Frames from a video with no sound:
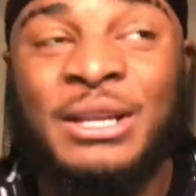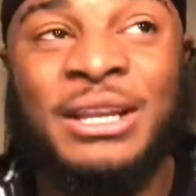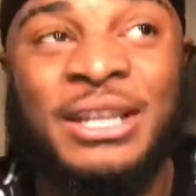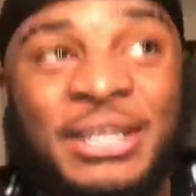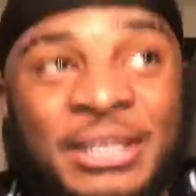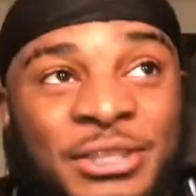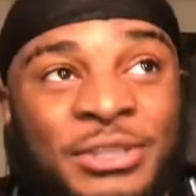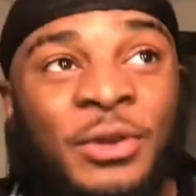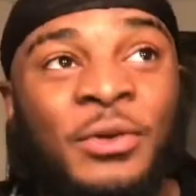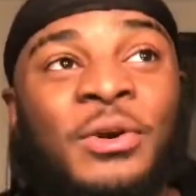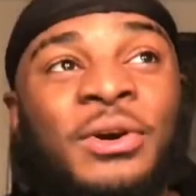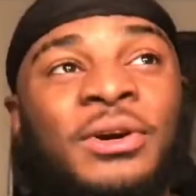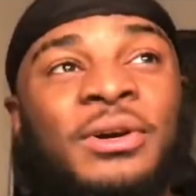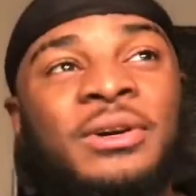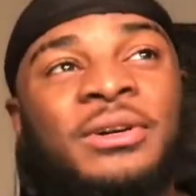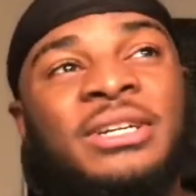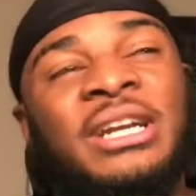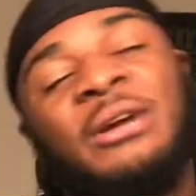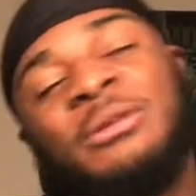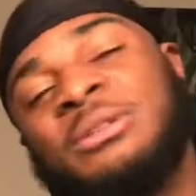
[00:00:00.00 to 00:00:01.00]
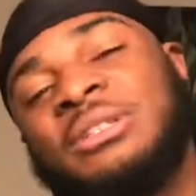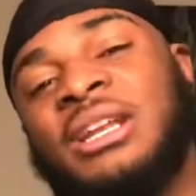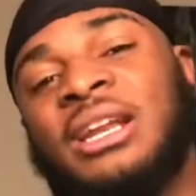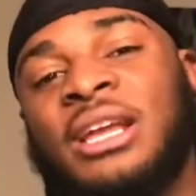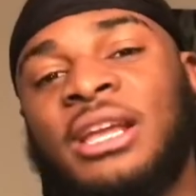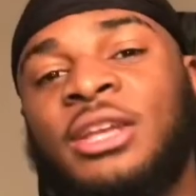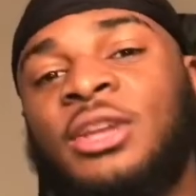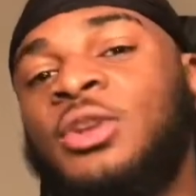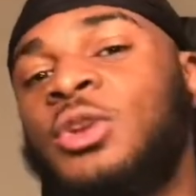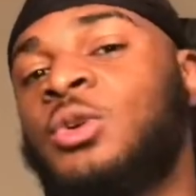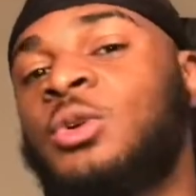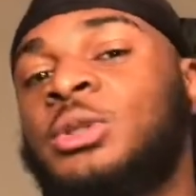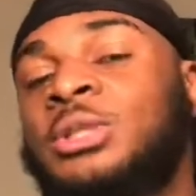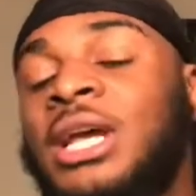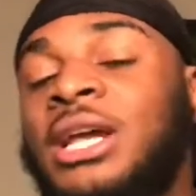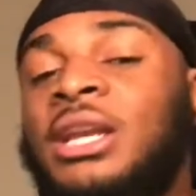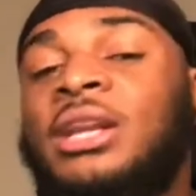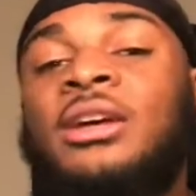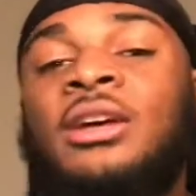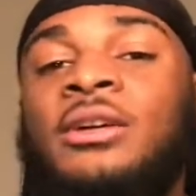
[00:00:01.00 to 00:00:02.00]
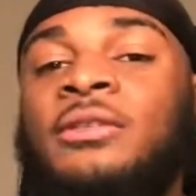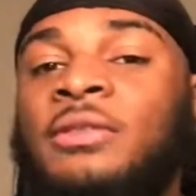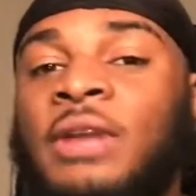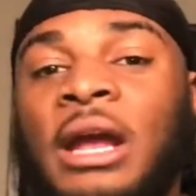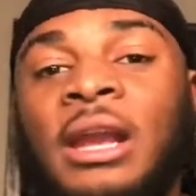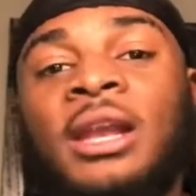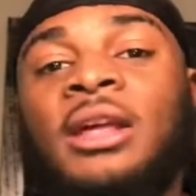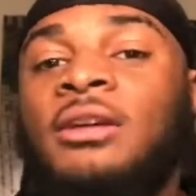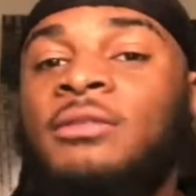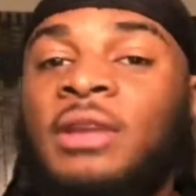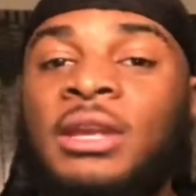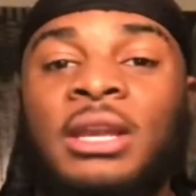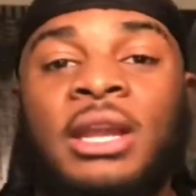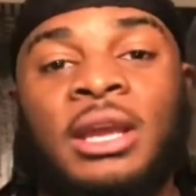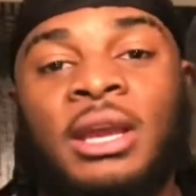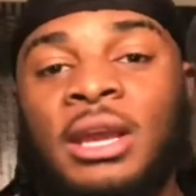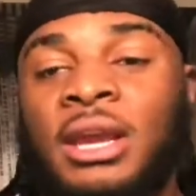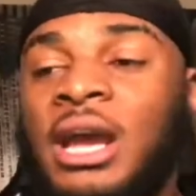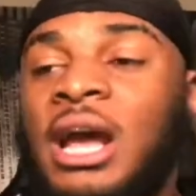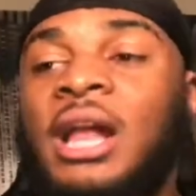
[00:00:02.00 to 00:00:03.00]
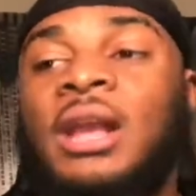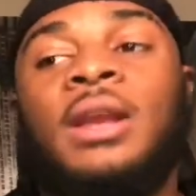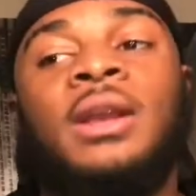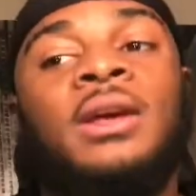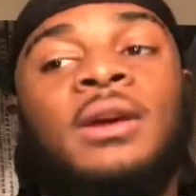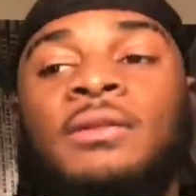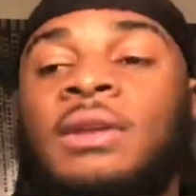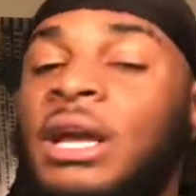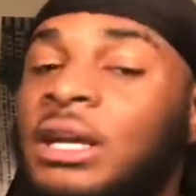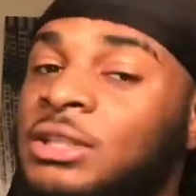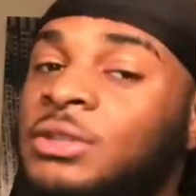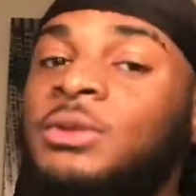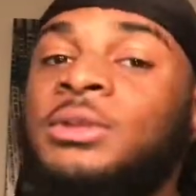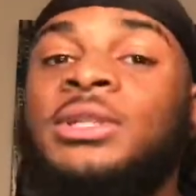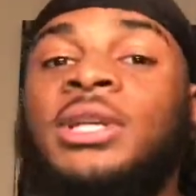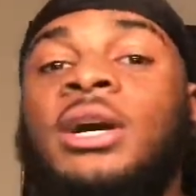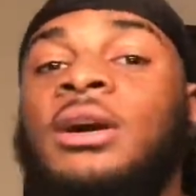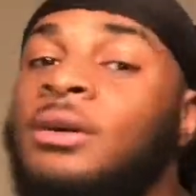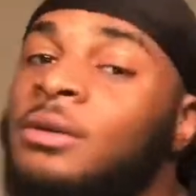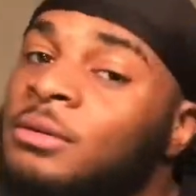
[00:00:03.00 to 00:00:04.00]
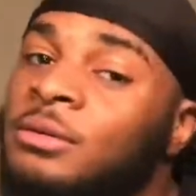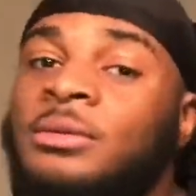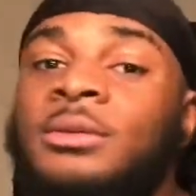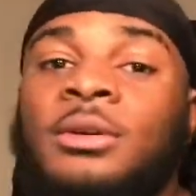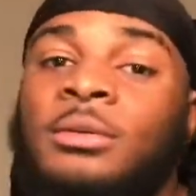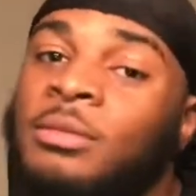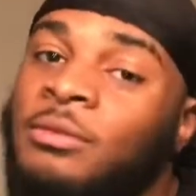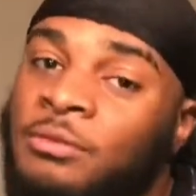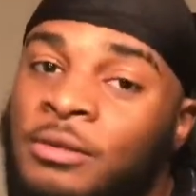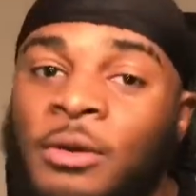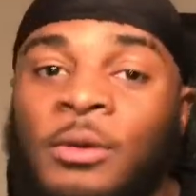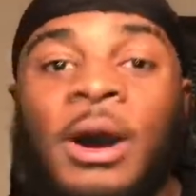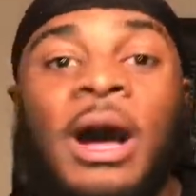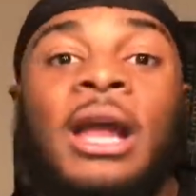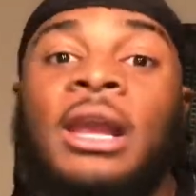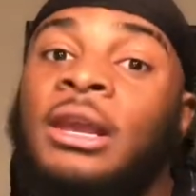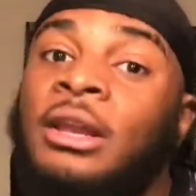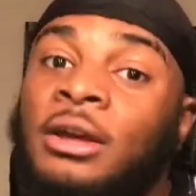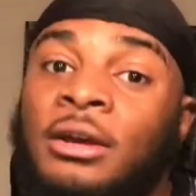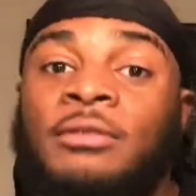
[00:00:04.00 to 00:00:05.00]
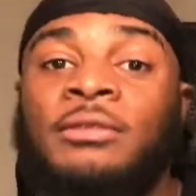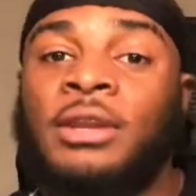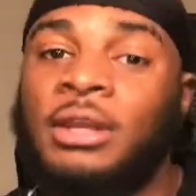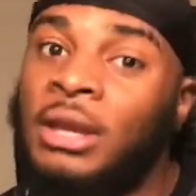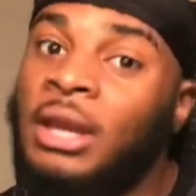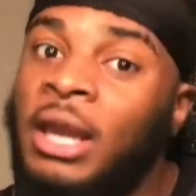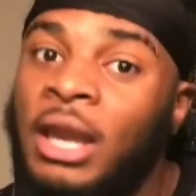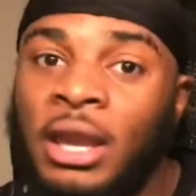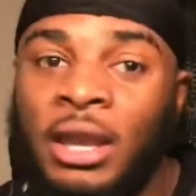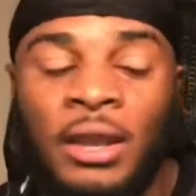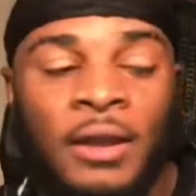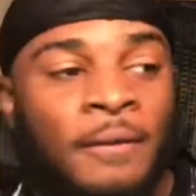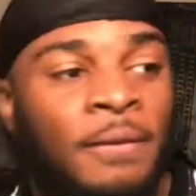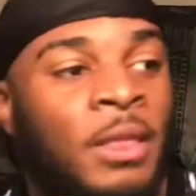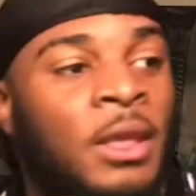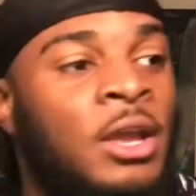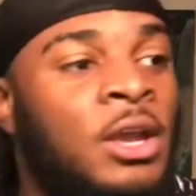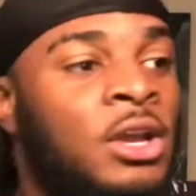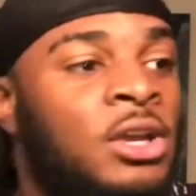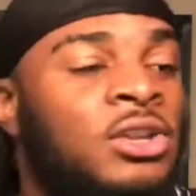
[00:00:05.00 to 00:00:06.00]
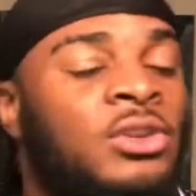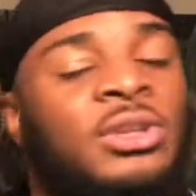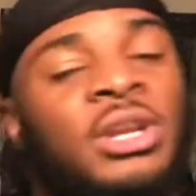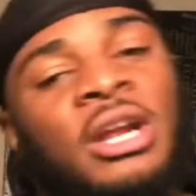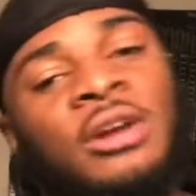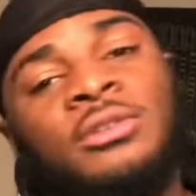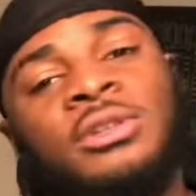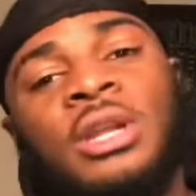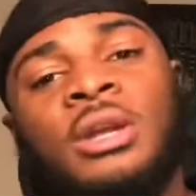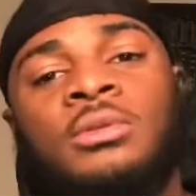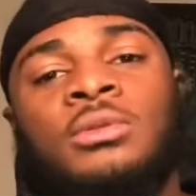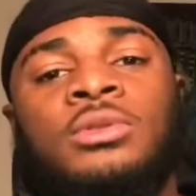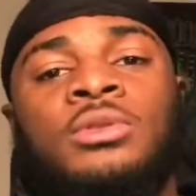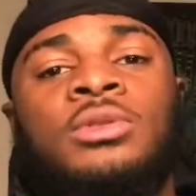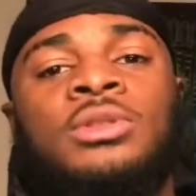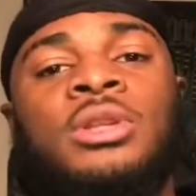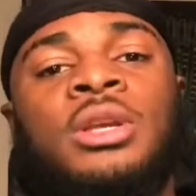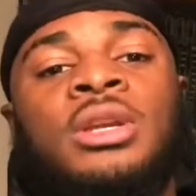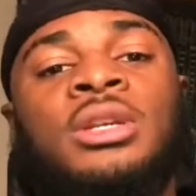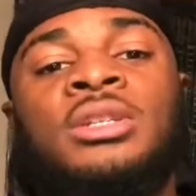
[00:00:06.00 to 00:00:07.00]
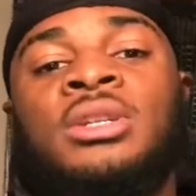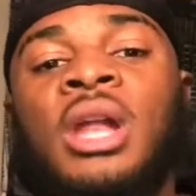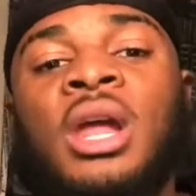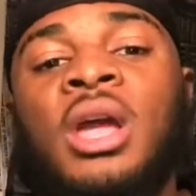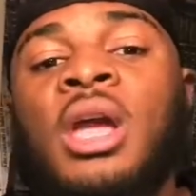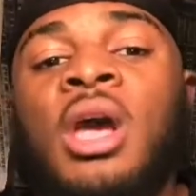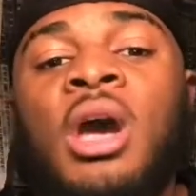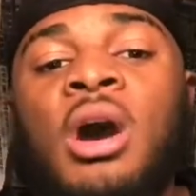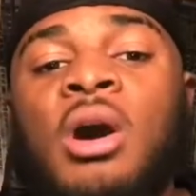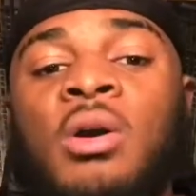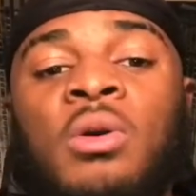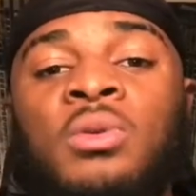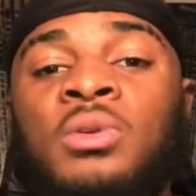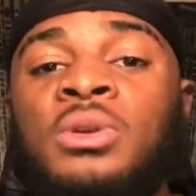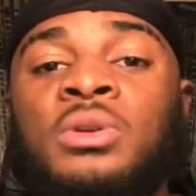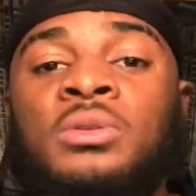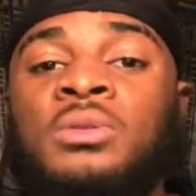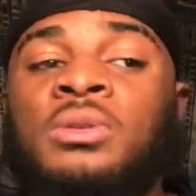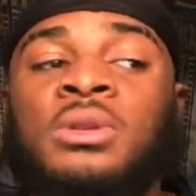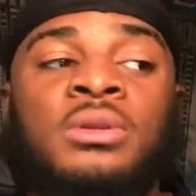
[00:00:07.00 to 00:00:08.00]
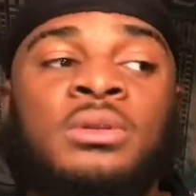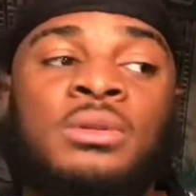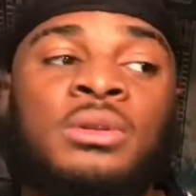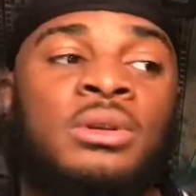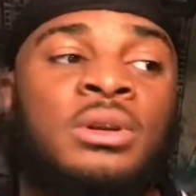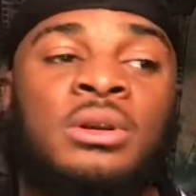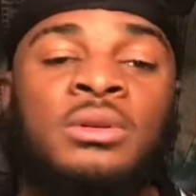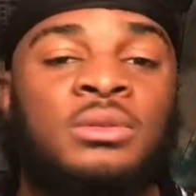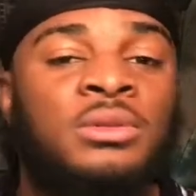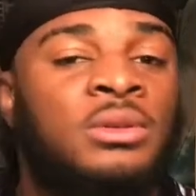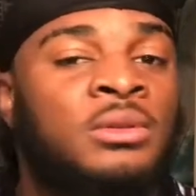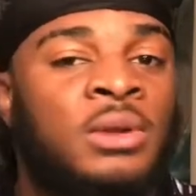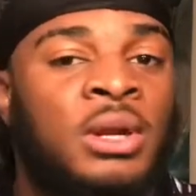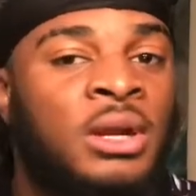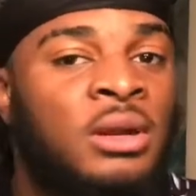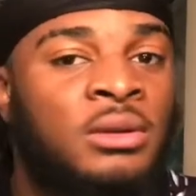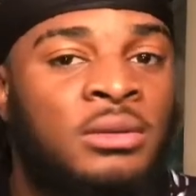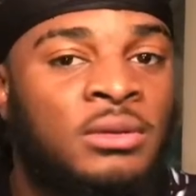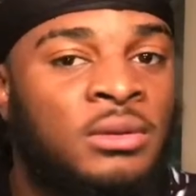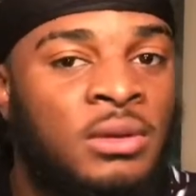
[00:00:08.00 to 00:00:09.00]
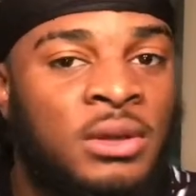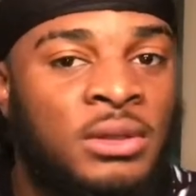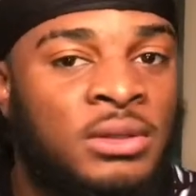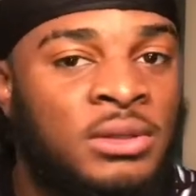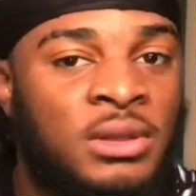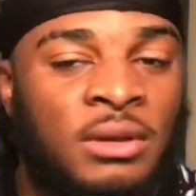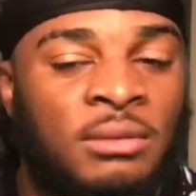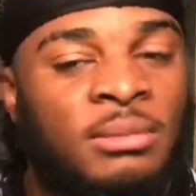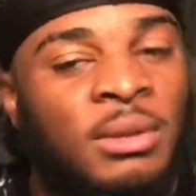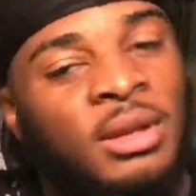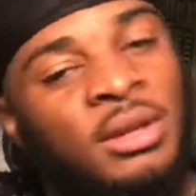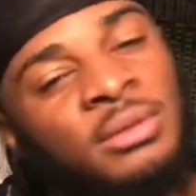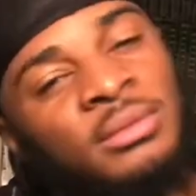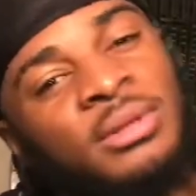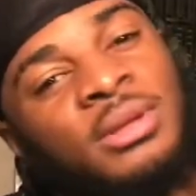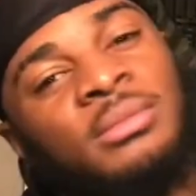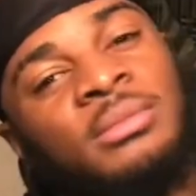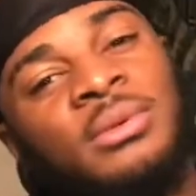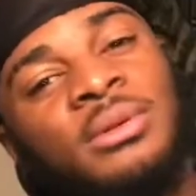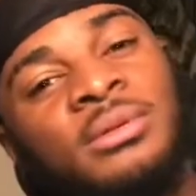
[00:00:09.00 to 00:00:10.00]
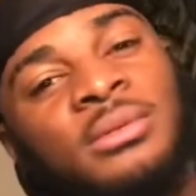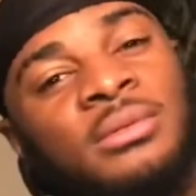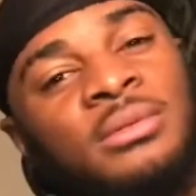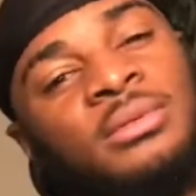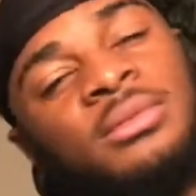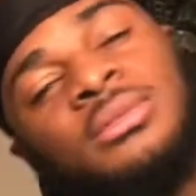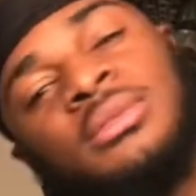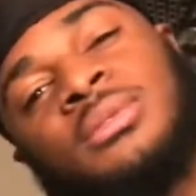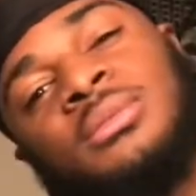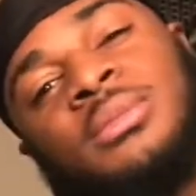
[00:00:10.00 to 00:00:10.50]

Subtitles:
And so and I was like, you know, because I love getting head. I love, like I told y'all, you know, before, I love getting head. And then I was like, what you say? She's like, oh no, I don't do that stuff. I'm like, come on.